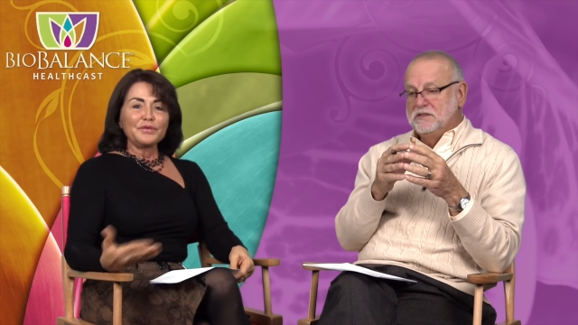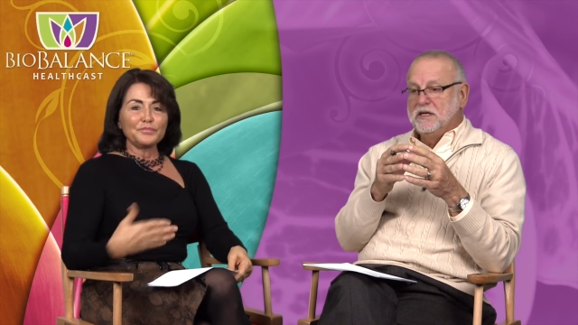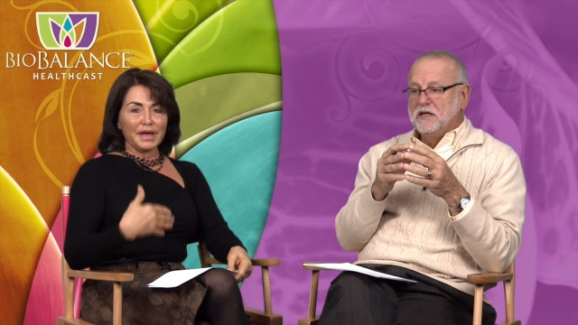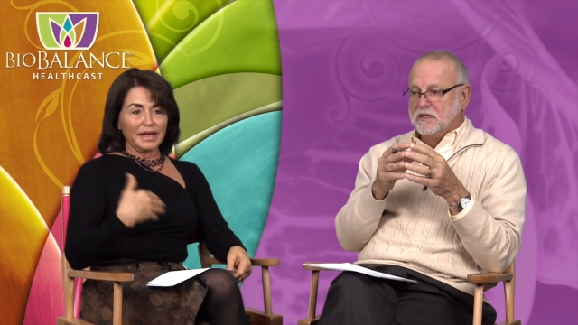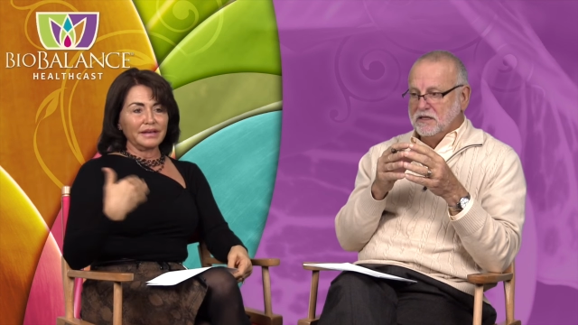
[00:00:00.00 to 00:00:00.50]
Speaker 1: exactly.
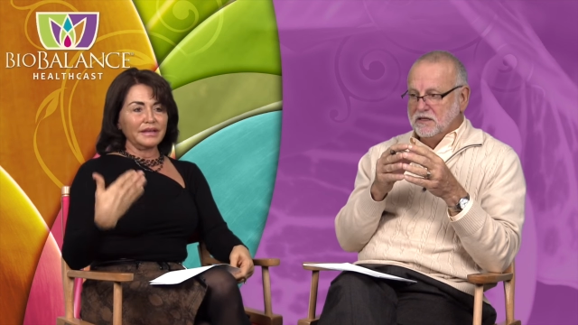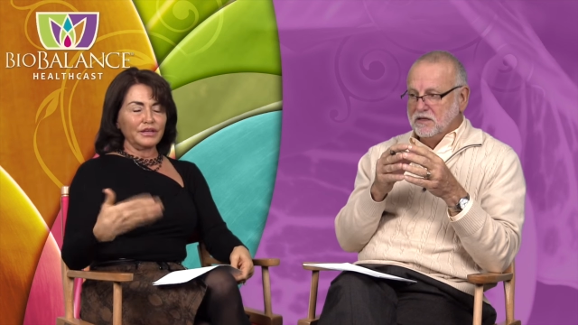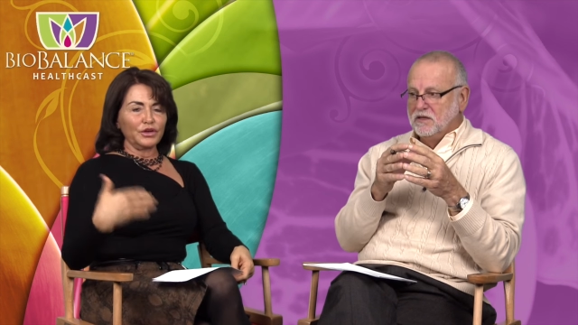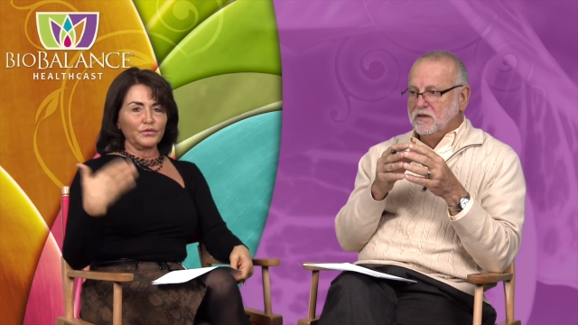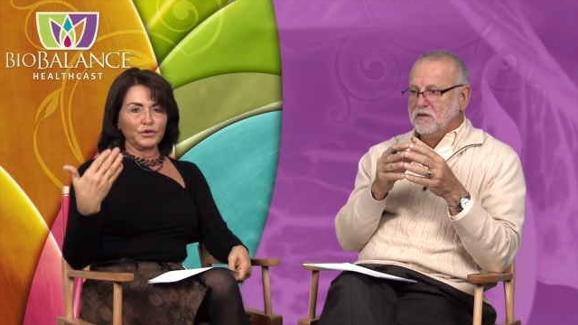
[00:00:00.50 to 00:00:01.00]
but
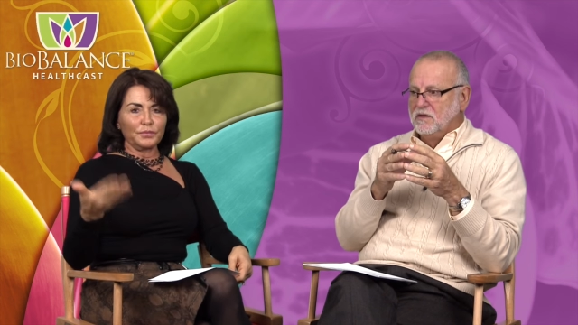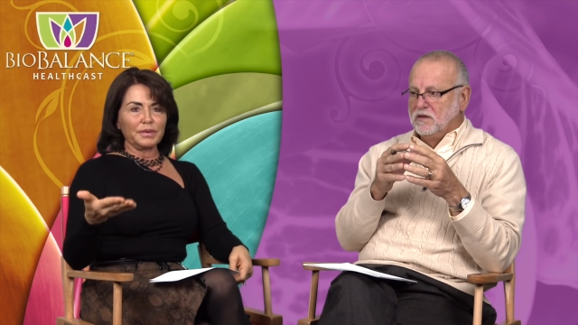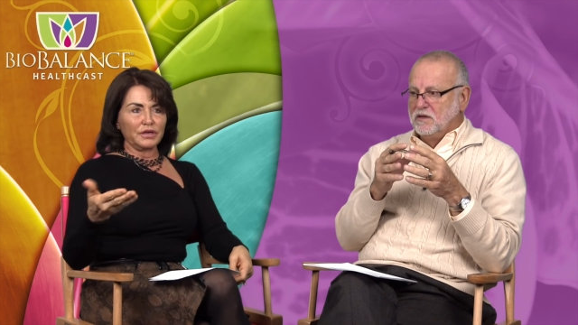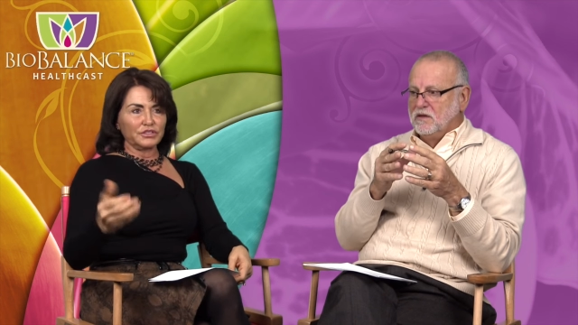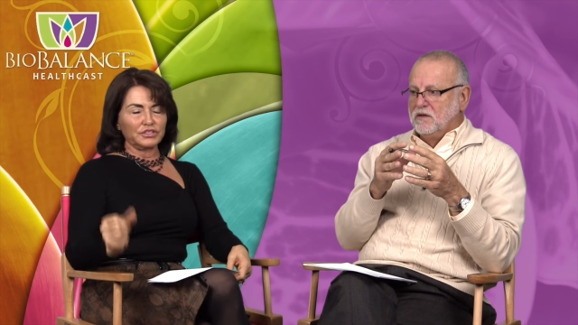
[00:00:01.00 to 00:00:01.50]
you know, if you're
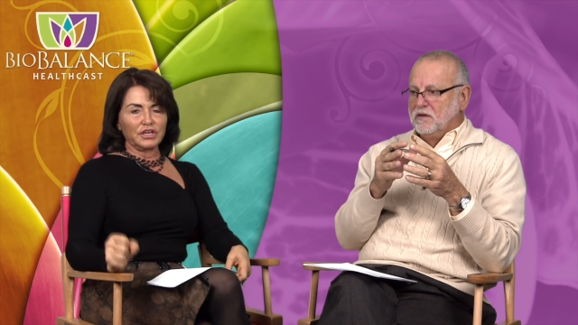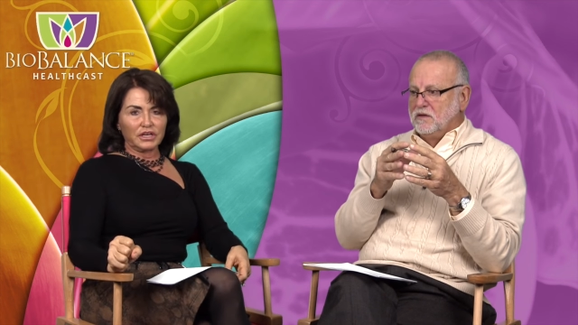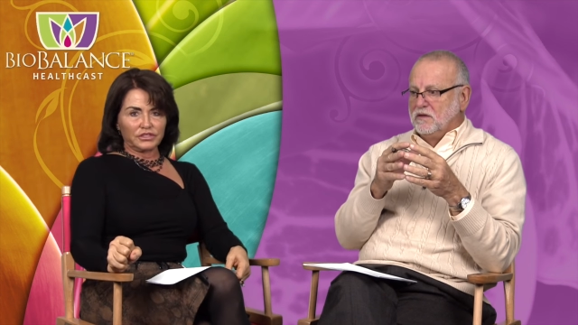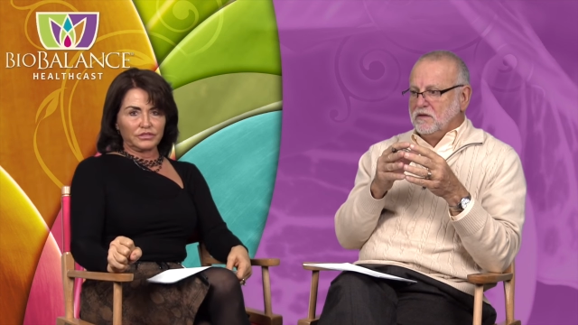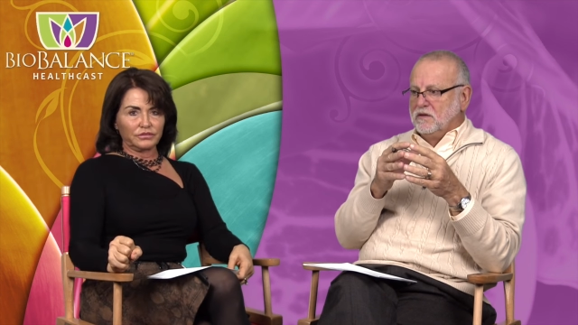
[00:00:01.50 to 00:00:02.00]
embarrassed to
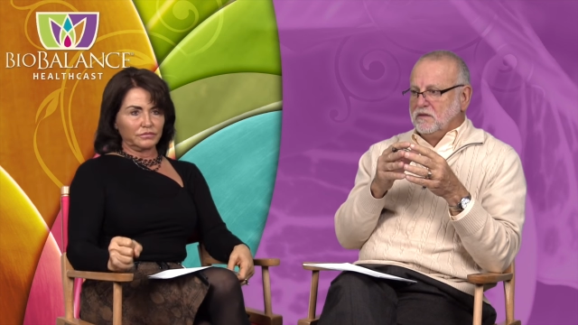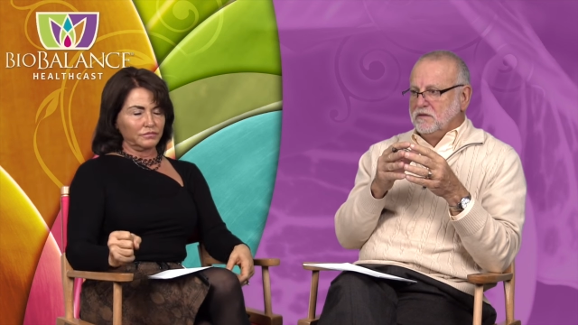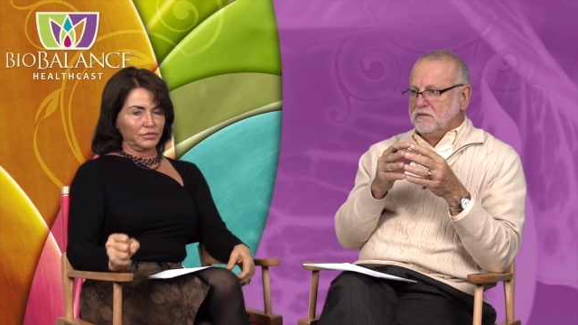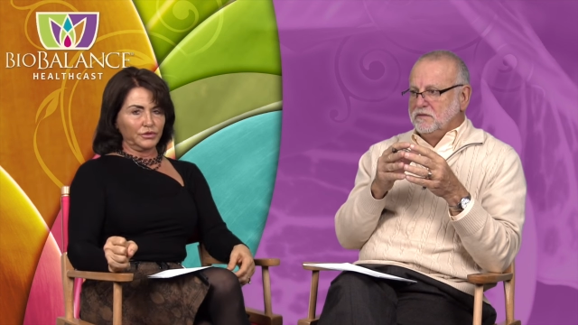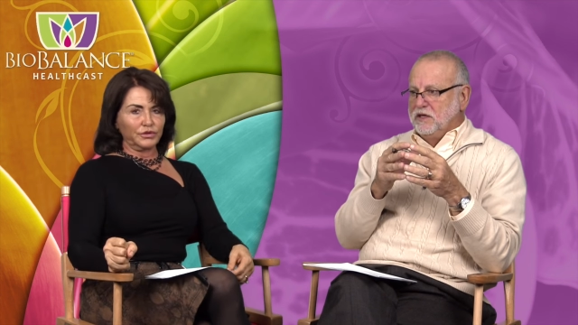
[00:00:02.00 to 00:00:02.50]
talk to
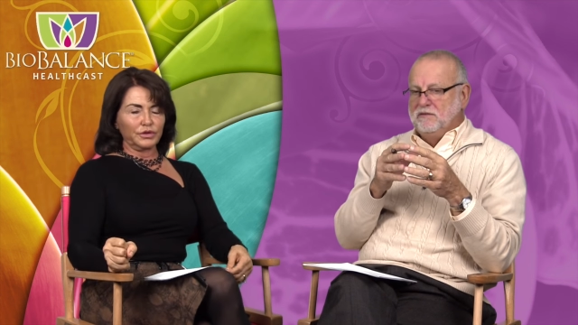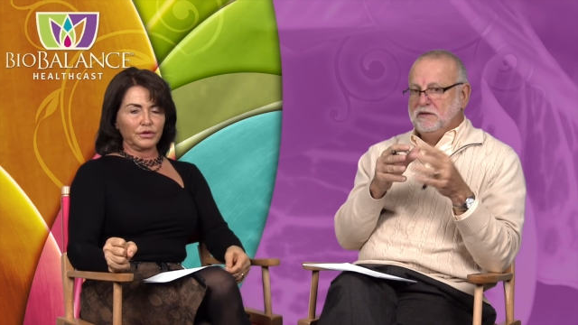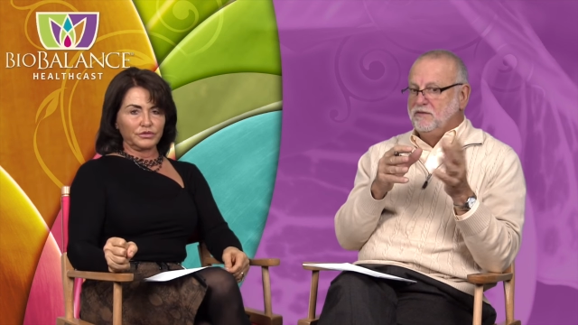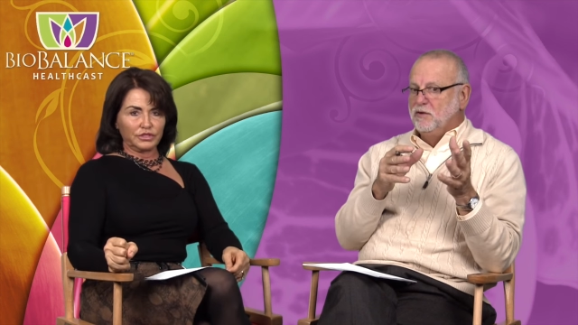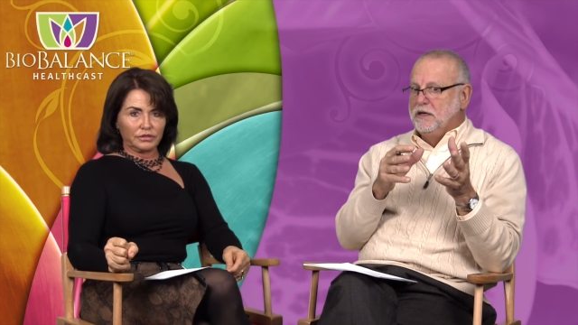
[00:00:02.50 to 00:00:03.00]
who you even go
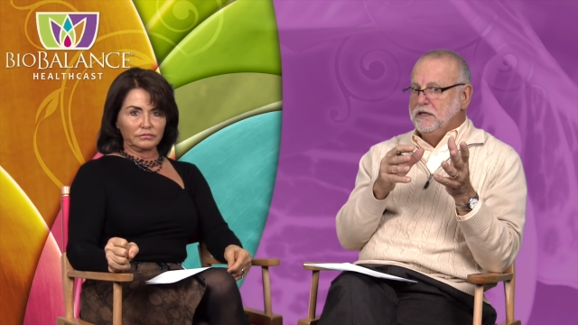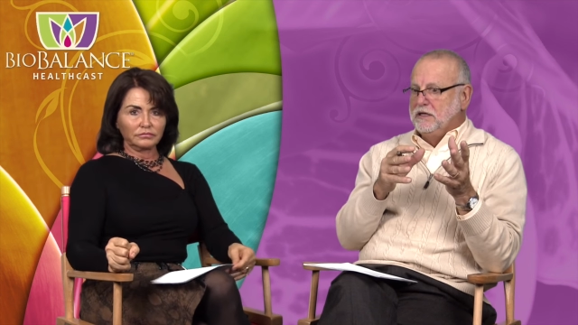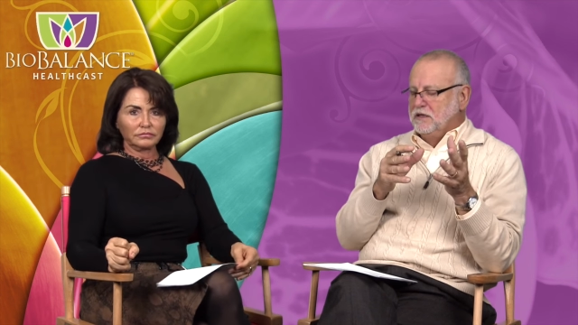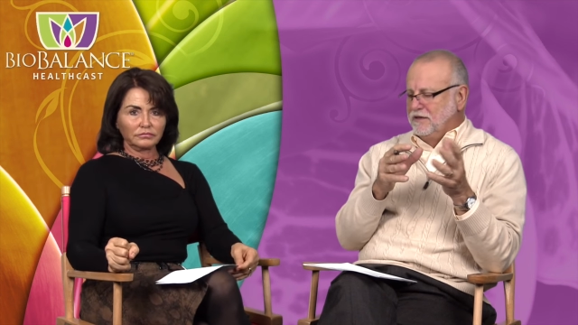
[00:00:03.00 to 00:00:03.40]
if you're 80,